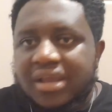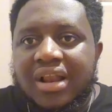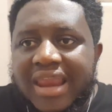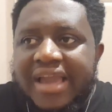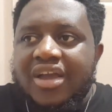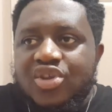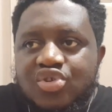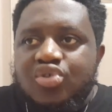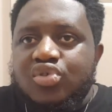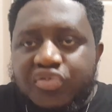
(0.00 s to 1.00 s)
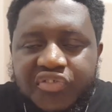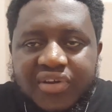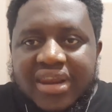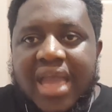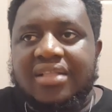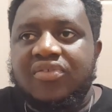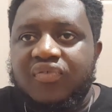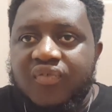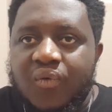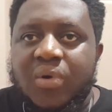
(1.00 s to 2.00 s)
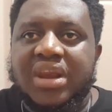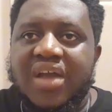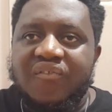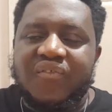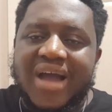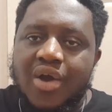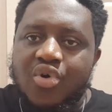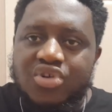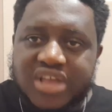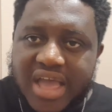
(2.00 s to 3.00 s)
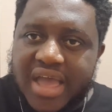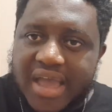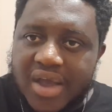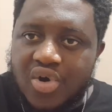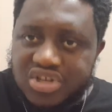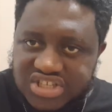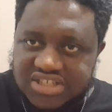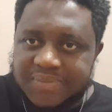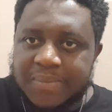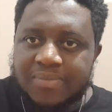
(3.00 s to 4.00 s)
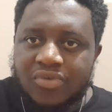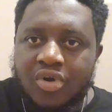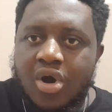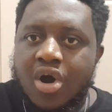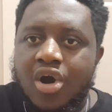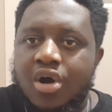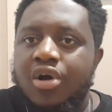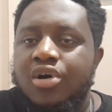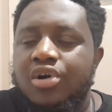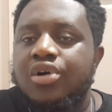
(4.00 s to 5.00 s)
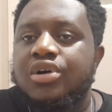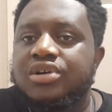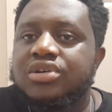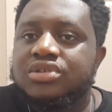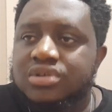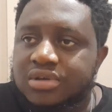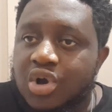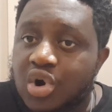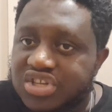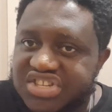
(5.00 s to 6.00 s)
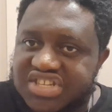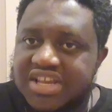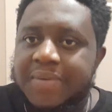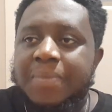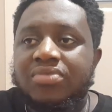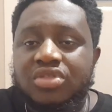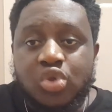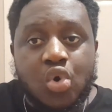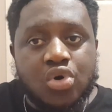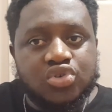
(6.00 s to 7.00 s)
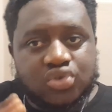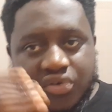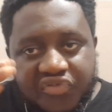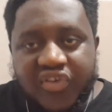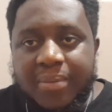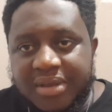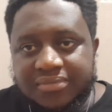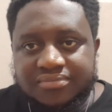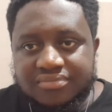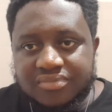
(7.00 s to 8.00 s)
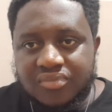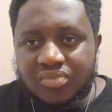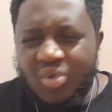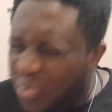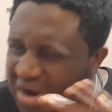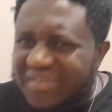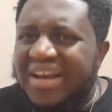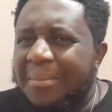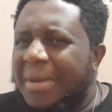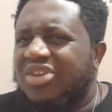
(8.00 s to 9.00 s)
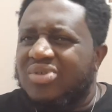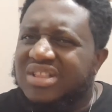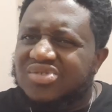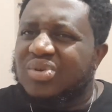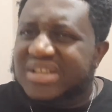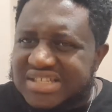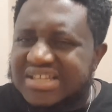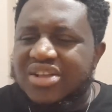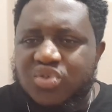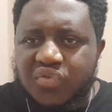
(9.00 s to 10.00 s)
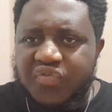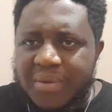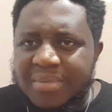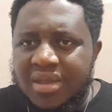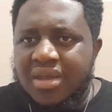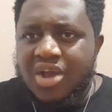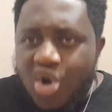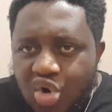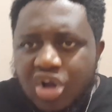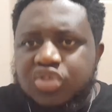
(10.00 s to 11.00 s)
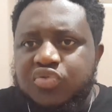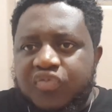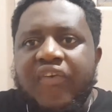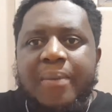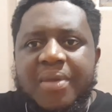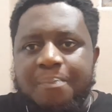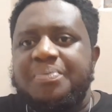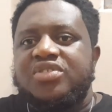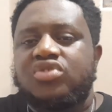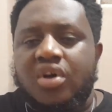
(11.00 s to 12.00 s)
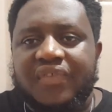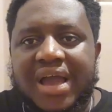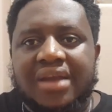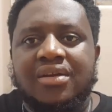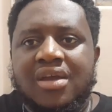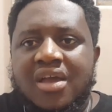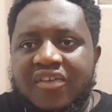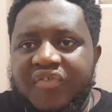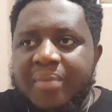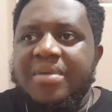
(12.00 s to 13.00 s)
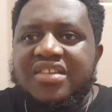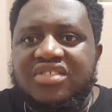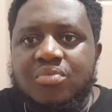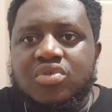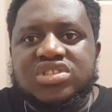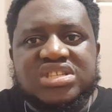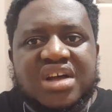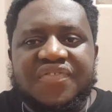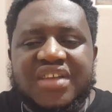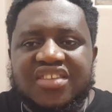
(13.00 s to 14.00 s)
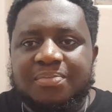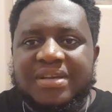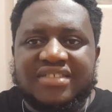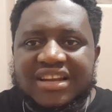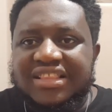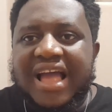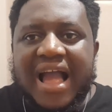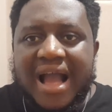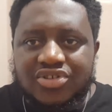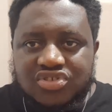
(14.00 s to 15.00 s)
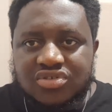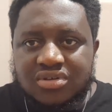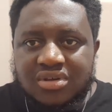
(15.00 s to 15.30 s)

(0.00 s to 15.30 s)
like, you could feel that whatever ocee told Femi, whatever the Mbadiwe twins said to Femi, got Femi pissed off. And Femi is the most selfless person in that house.